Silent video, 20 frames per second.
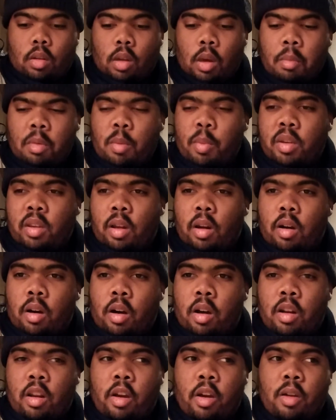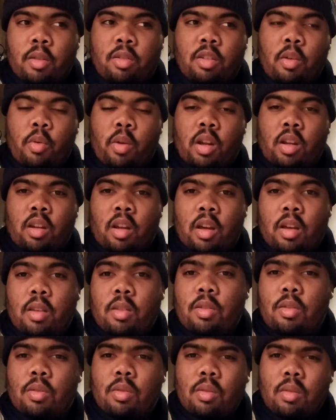I'm gonna put that on there and see what it
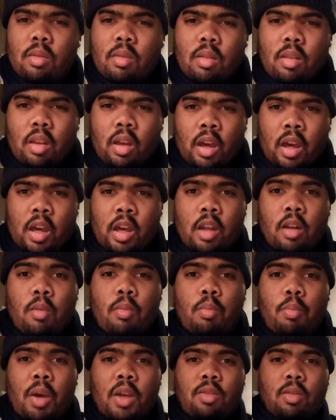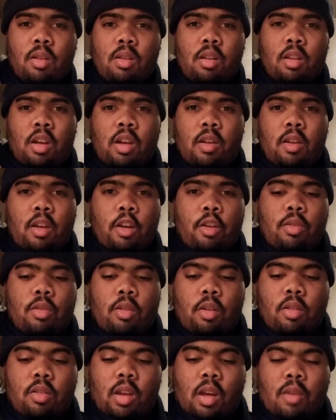does. And basically, it's
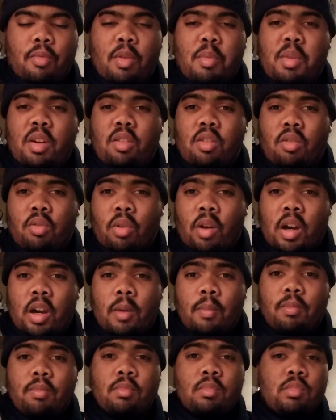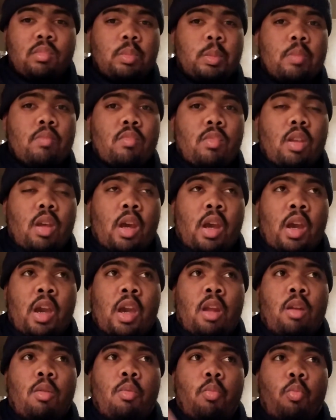gonna take a few minutes to dry.
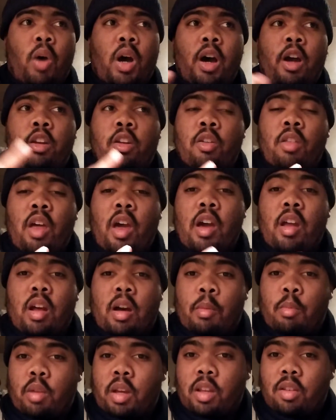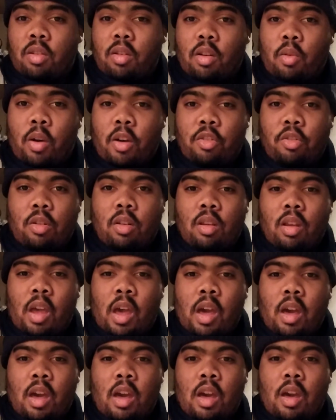And while I do that, I'm gonna get to a question
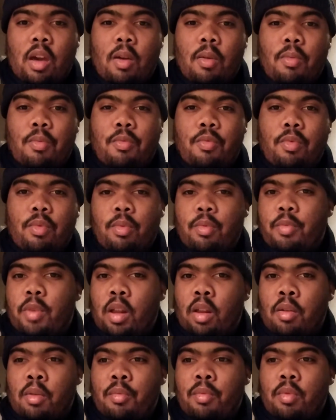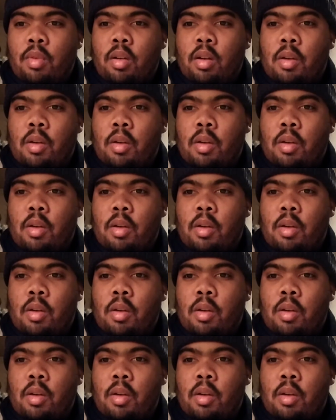that a fellow